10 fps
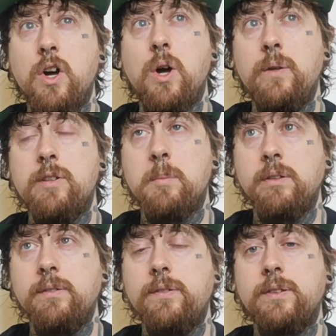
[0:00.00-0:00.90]
over a
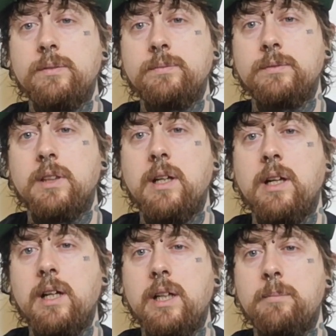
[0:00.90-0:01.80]
month
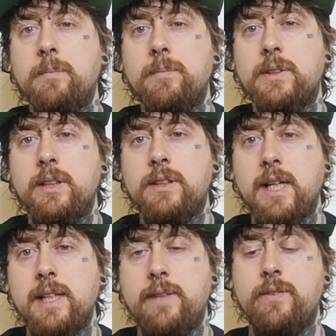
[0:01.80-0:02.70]
since
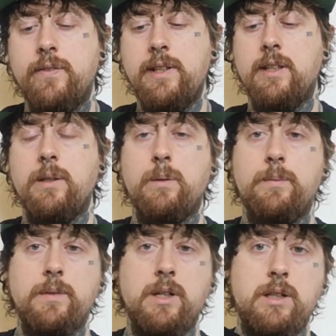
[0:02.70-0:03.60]
I did the video
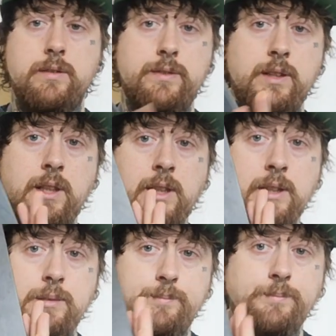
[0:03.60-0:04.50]
of
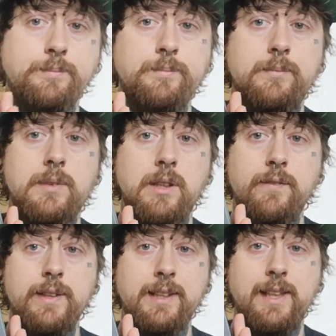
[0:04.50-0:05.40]

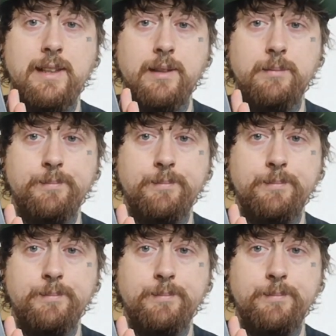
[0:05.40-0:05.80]
this kit,